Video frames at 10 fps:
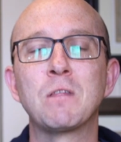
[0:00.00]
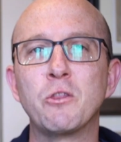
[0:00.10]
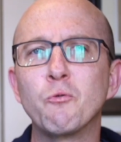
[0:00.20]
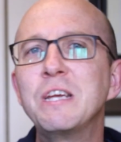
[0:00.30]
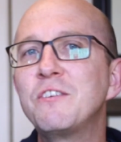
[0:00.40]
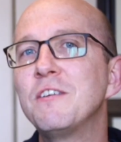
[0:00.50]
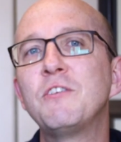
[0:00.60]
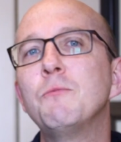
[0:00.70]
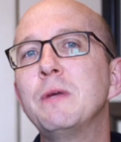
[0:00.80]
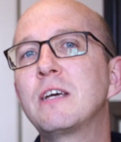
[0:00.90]
And the reason
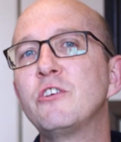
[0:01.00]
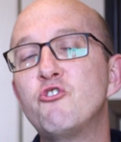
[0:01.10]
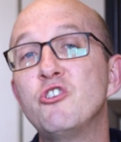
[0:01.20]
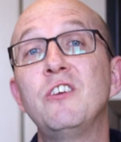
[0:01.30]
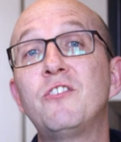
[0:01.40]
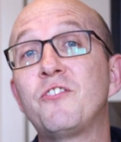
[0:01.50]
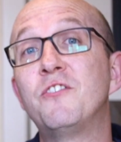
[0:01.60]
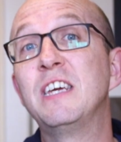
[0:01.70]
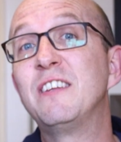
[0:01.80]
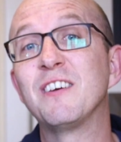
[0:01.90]
isn't because
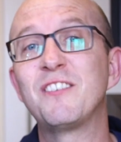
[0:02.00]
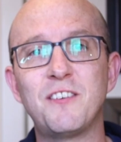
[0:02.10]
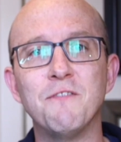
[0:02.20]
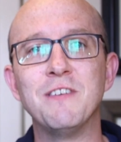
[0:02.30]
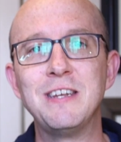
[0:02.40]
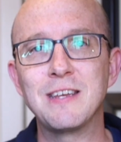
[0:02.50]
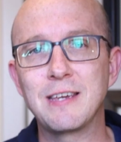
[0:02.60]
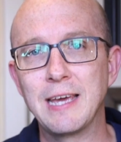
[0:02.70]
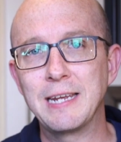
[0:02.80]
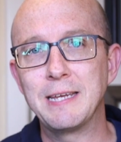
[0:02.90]
Jesus needs us to
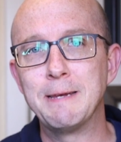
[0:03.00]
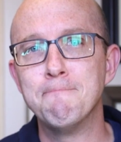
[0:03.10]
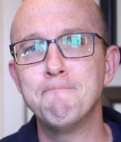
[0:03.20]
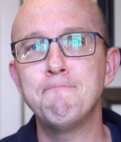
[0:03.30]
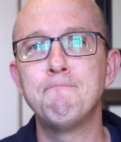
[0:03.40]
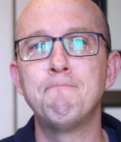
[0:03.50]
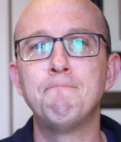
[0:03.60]
vindicate Him,